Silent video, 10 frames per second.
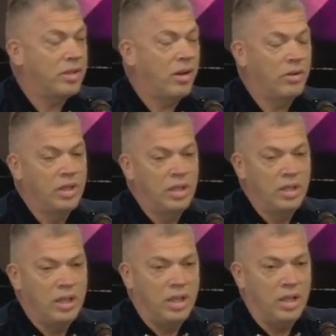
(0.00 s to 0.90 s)
So,
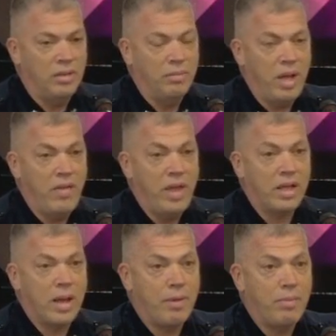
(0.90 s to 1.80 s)
and
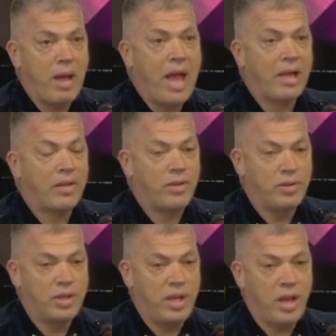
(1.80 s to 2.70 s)
then coming back
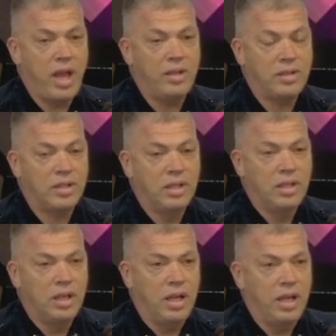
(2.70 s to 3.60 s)
Thursday night
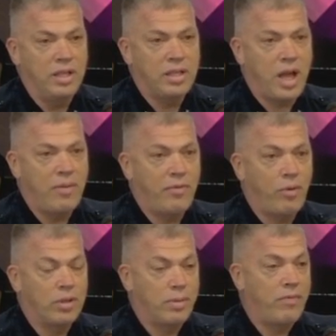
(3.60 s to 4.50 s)
in time
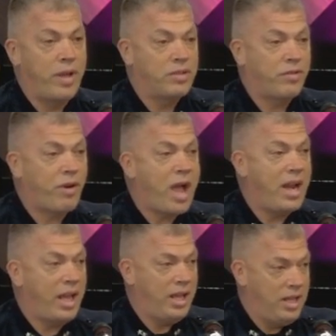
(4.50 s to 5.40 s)
for some events
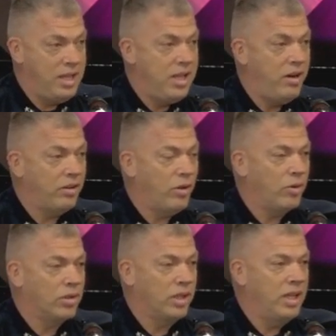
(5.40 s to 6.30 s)
Friday here
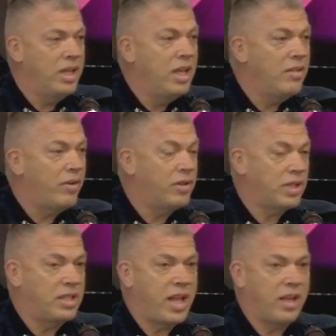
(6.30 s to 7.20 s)
locally,
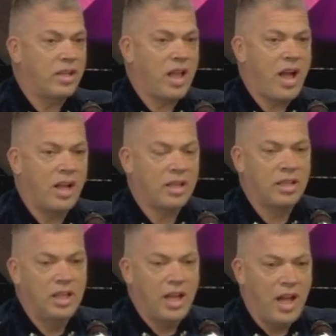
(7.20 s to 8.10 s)
first at 10 o'clock
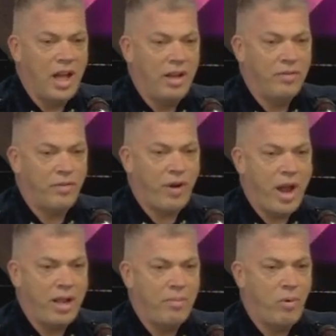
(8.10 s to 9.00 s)
on
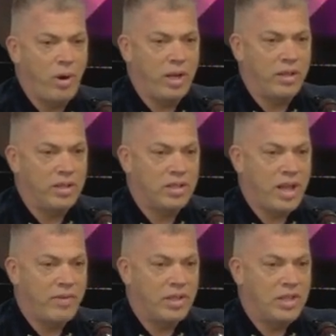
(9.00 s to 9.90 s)
Friday morning the
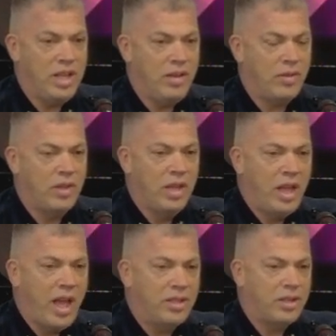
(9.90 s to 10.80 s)
17th.
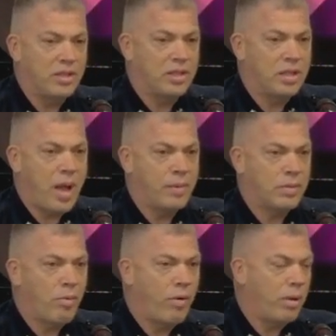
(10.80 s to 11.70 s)
At Justin
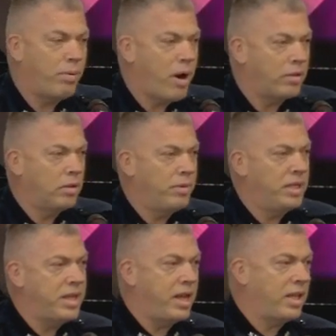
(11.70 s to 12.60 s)
Thomas Memorial Park, there'll
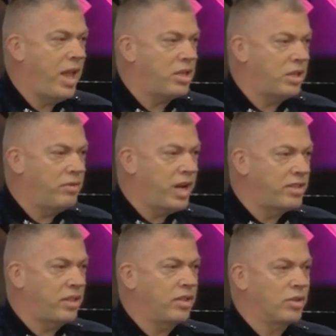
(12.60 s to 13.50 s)
be a dedication of
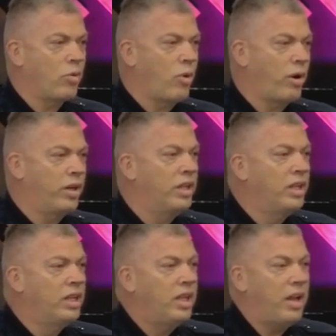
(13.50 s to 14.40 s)
Jessica's Corner.
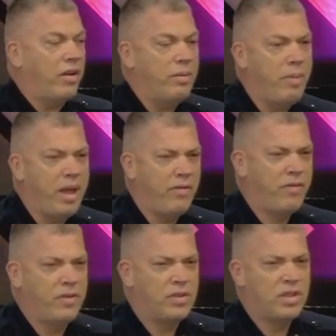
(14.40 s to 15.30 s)
Now, you may
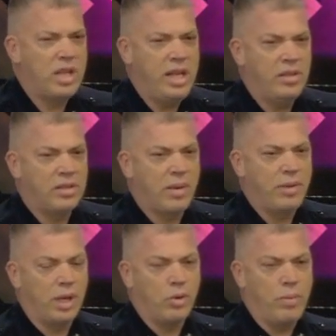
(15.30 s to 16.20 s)
have seen
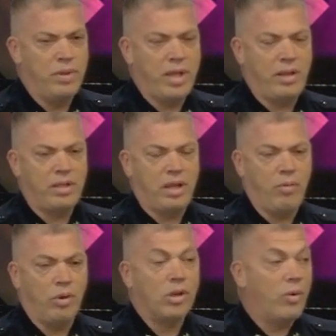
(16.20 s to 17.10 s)
some of the equipment
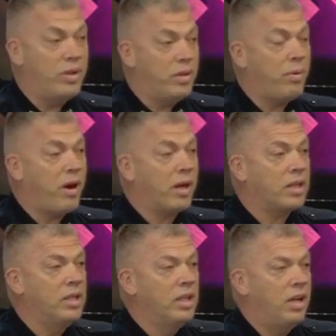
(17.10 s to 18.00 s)
that will go in the
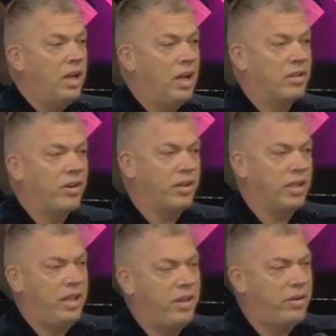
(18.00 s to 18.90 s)
park.
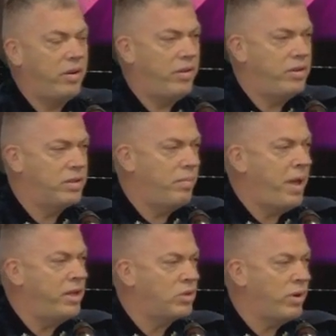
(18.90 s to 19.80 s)
Currently, there's a
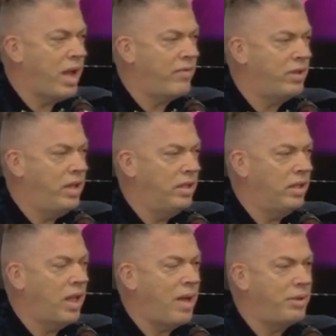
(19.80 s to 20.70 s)
bench we have in
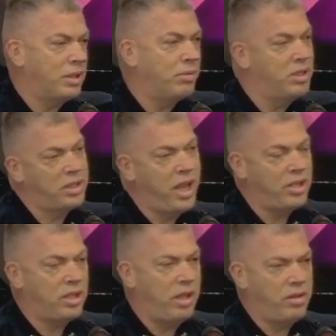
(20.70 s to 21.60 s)
the lobby at the police
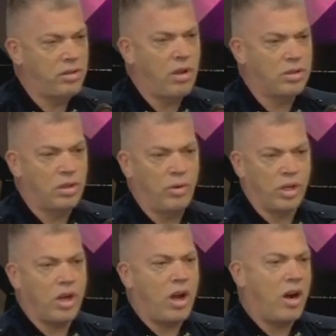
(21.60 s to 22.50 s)
station, and there's also
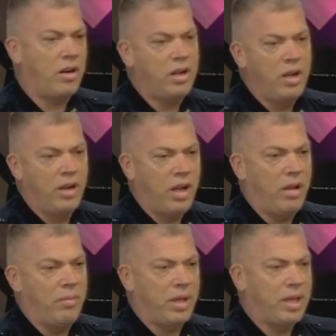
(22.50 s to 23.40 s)
a car
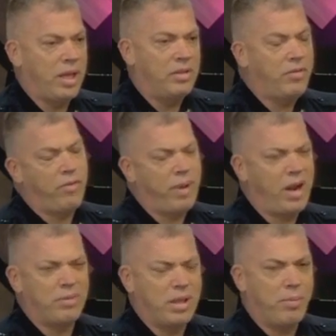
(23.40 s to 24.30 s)
that kids, if you've
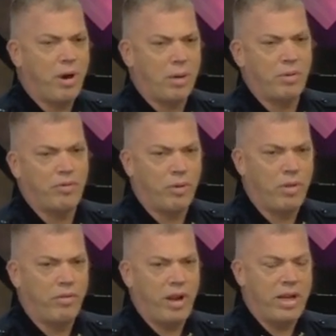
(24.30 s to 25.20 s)
been up to the park
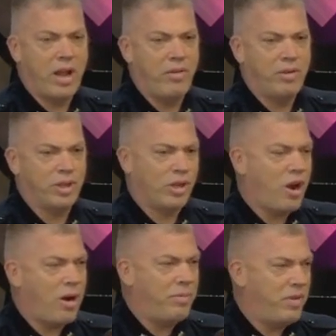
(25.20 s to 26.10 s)
before, that right now there is a
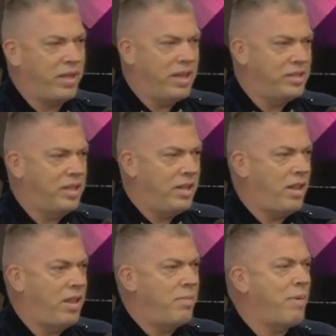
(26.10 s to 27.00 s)
car up there that kids sit
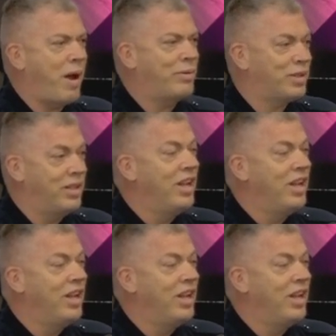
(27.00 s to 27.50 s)
in and they bounce.